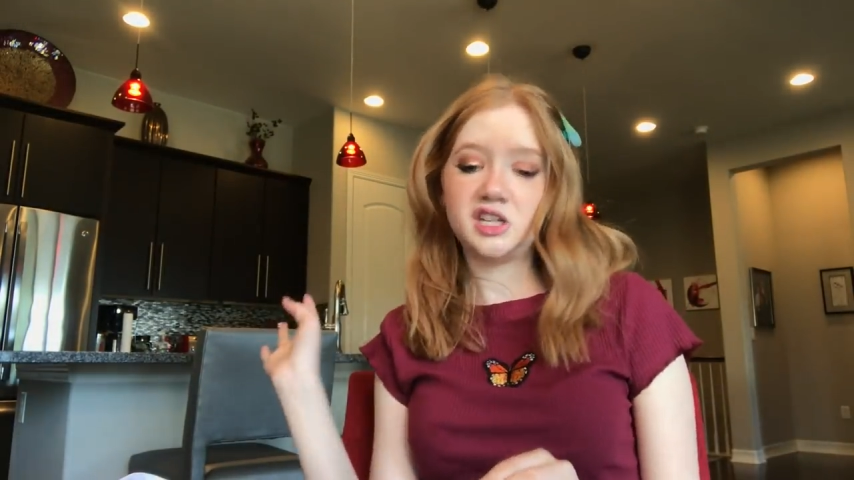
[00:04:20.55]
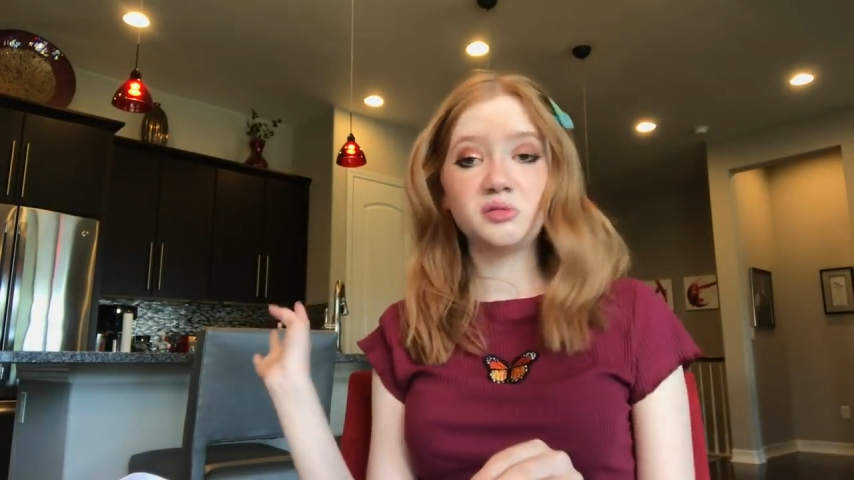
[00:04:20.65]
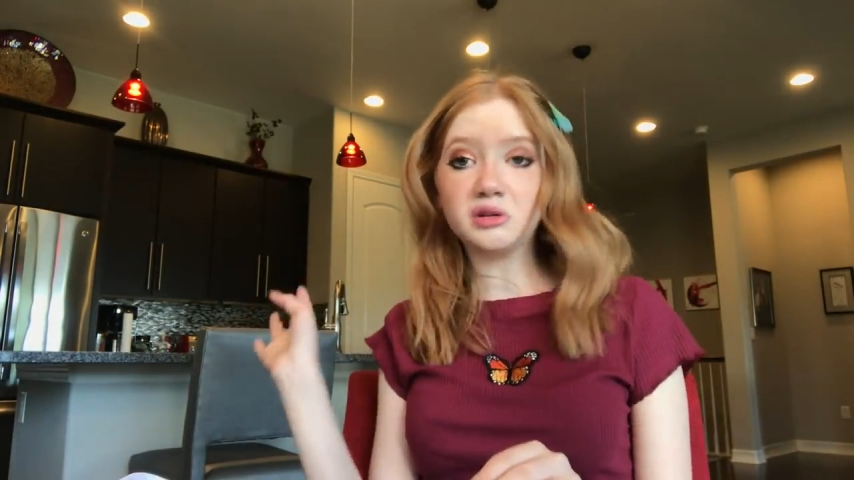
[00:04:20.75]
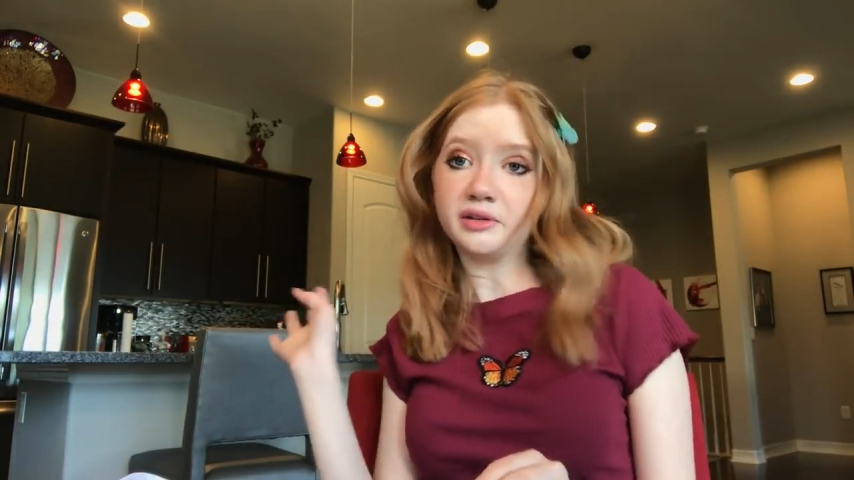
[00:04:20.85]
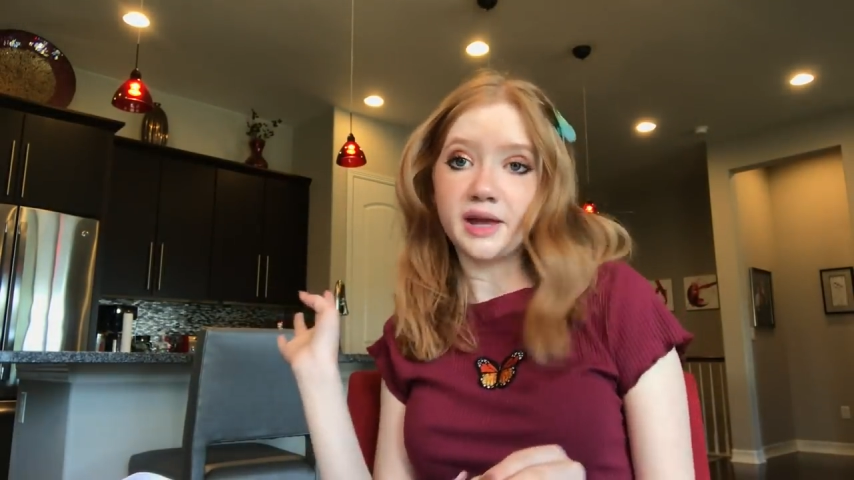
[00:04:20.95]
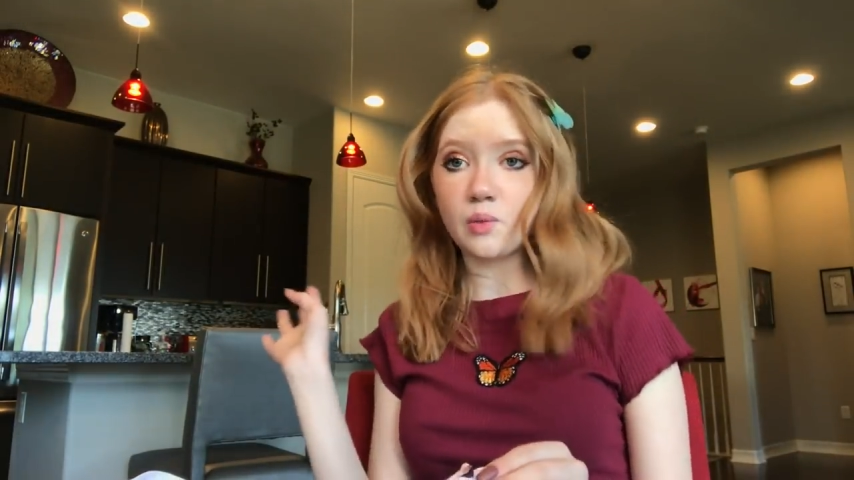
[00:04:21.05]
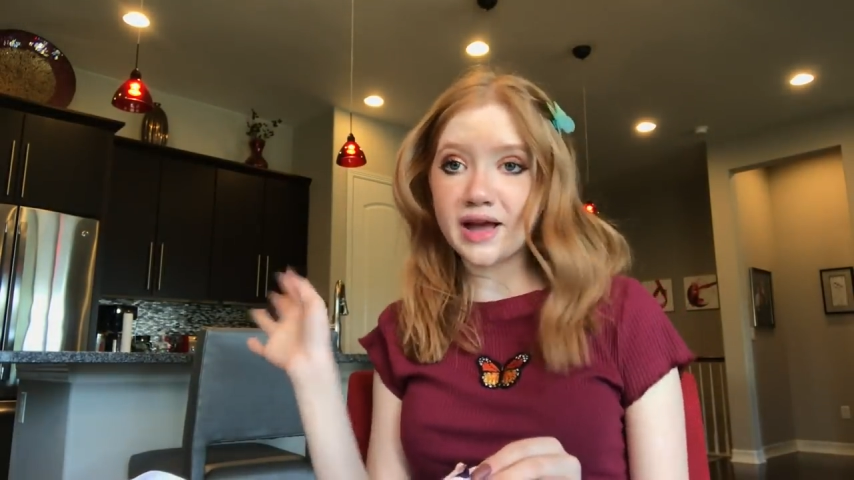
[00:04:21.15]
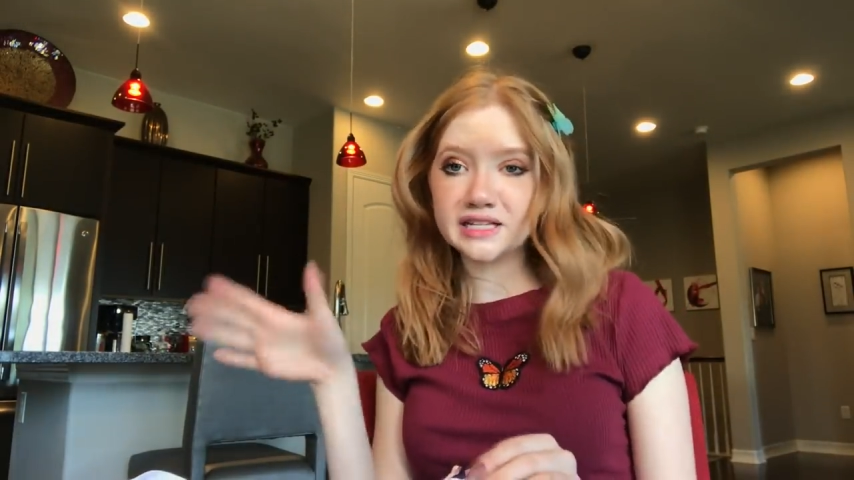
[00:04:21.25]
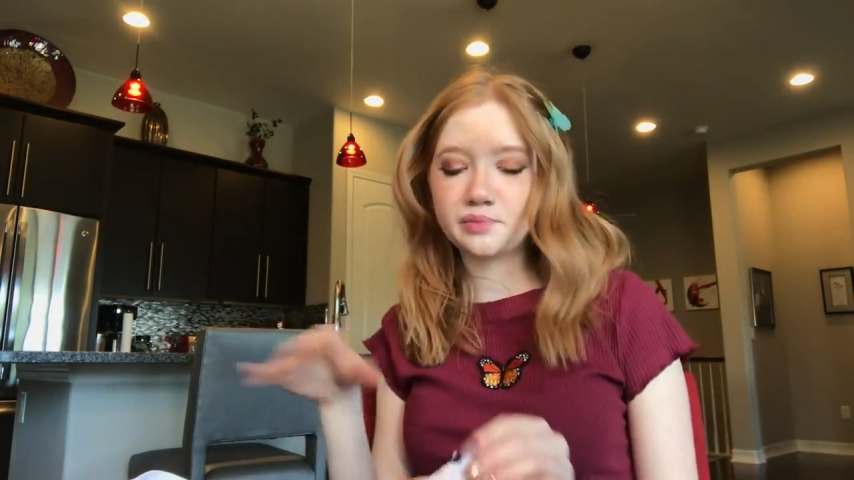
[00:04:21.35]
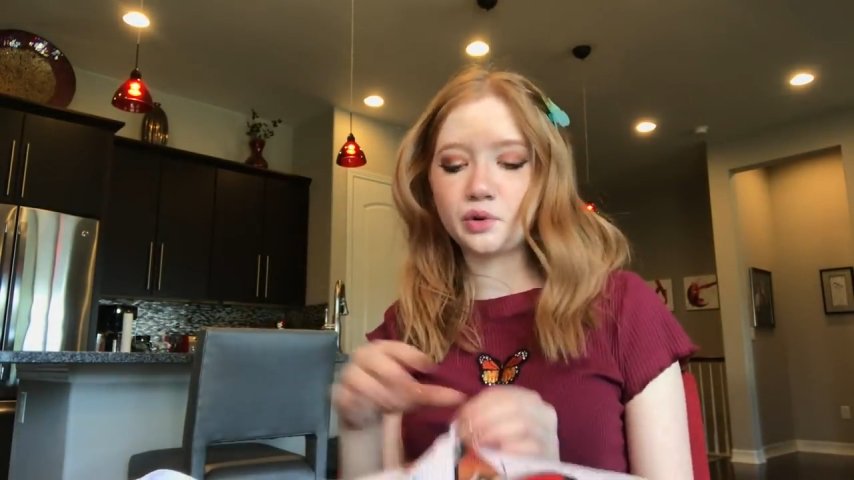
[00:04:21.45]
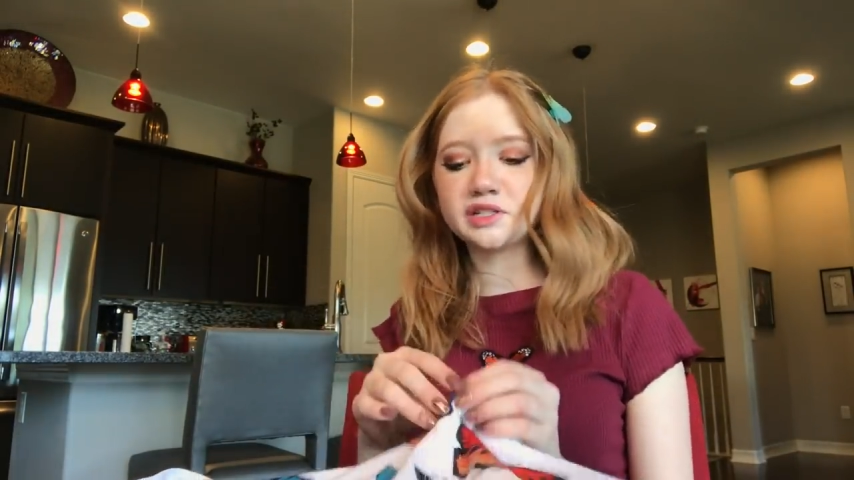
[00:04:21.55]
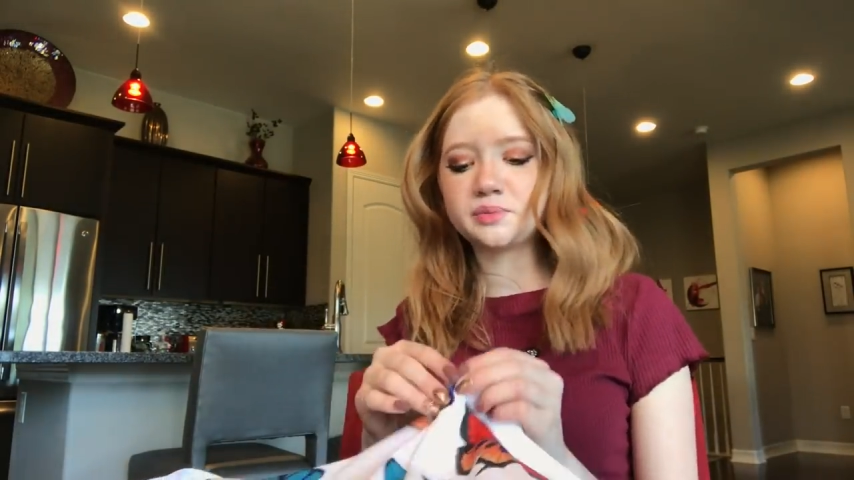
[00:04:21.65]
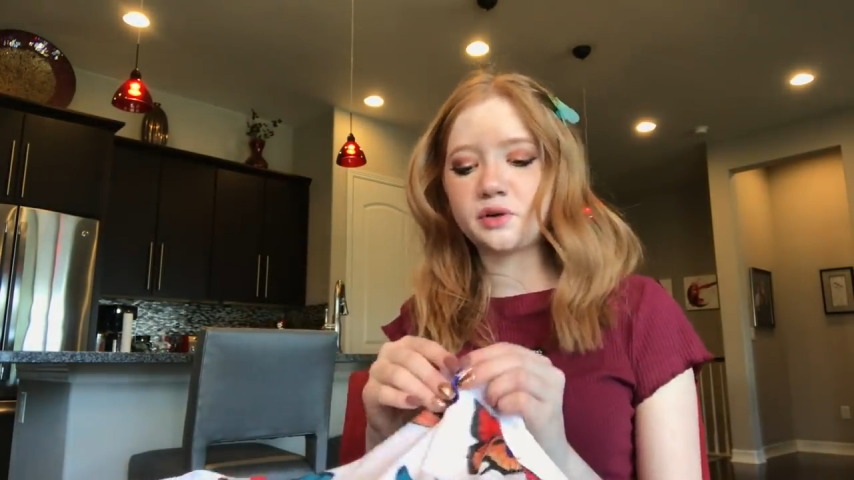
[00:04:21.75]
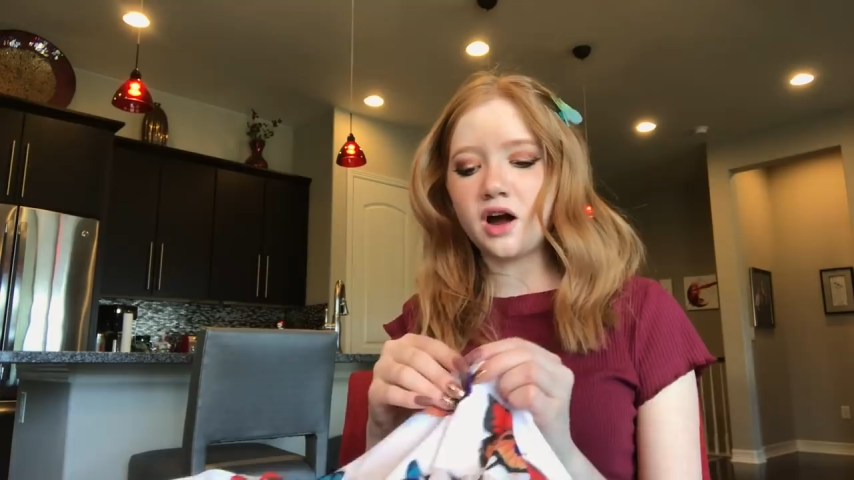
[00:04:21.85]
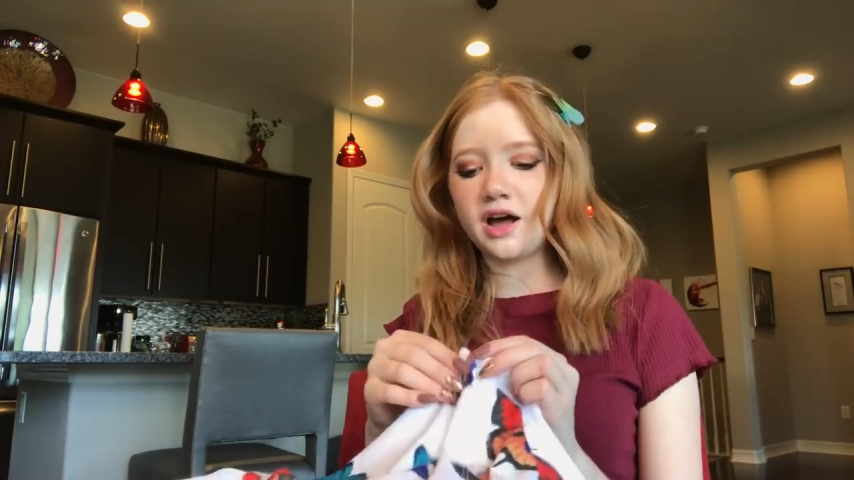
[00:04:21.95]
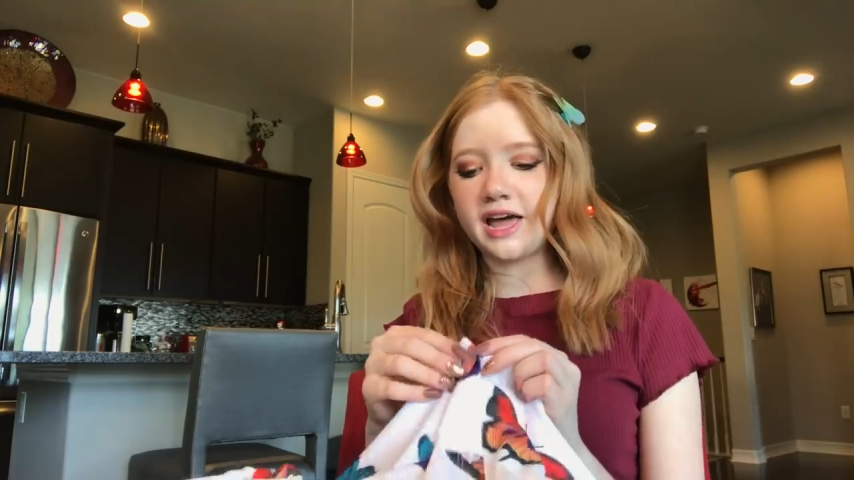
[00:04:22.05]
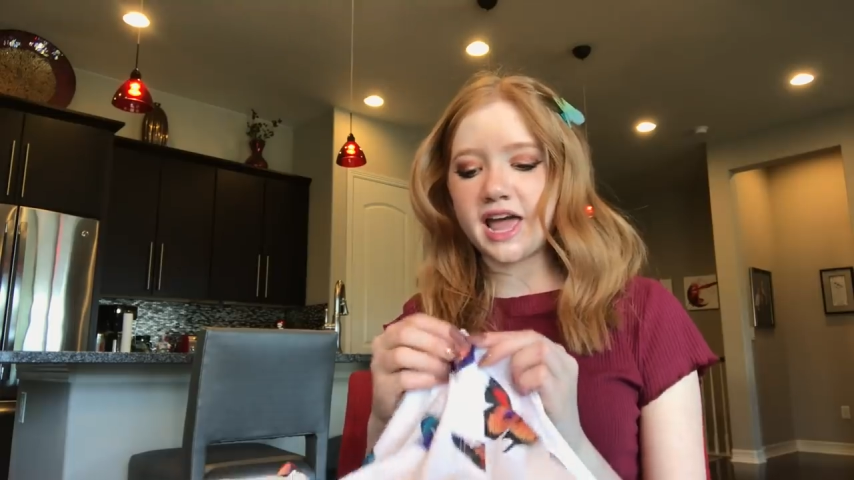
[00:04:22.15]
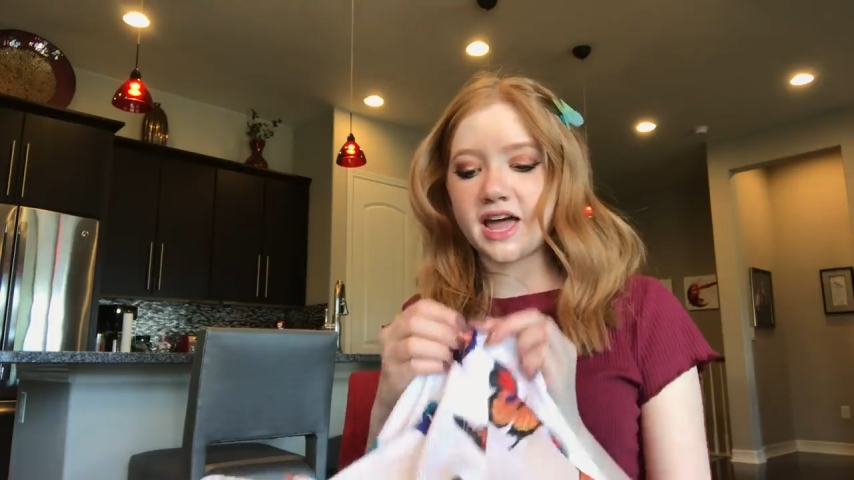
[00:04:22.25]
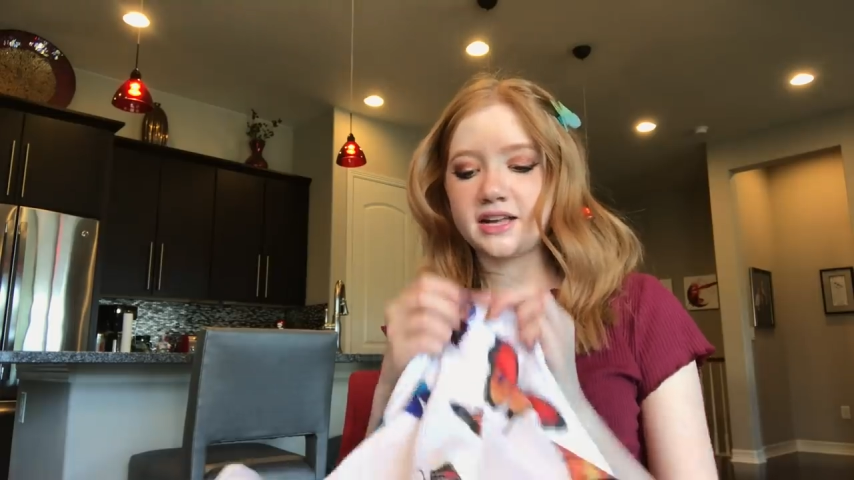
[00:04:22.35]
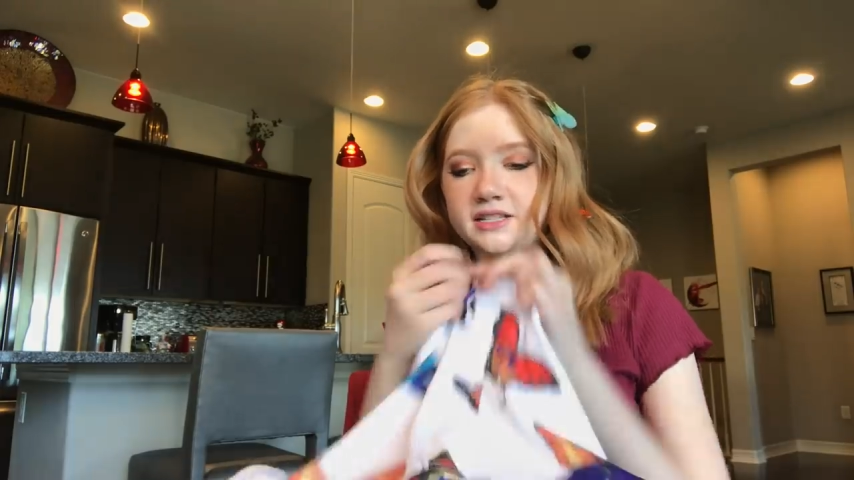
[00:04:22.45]
cute little like white sports bra
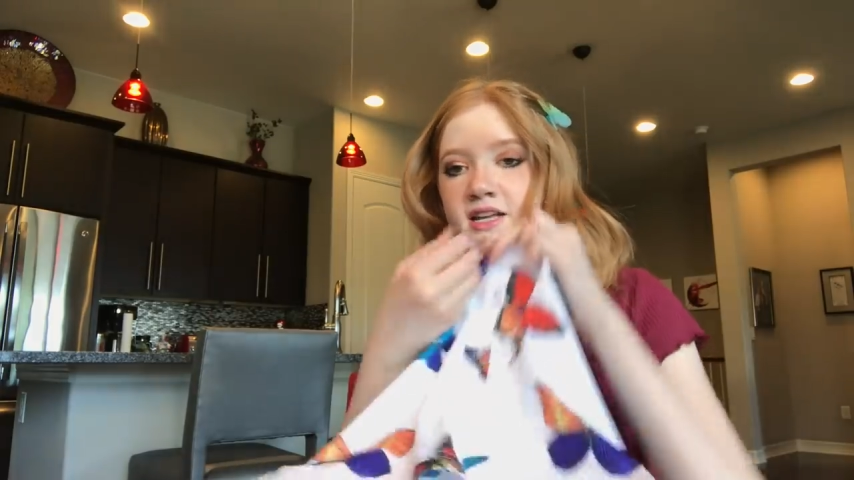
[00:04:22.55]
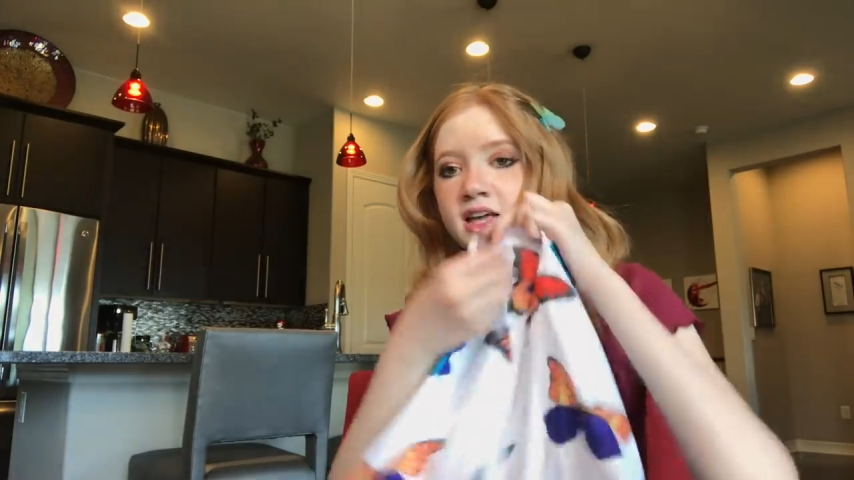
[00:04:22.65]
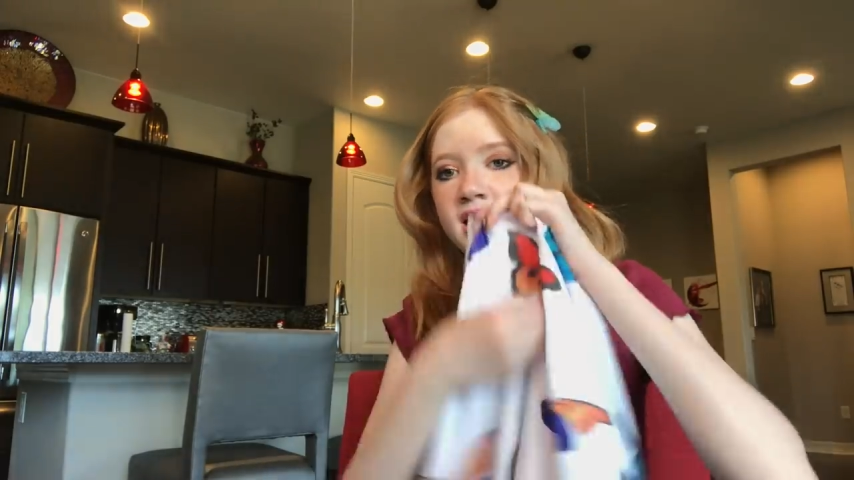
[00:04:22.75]
and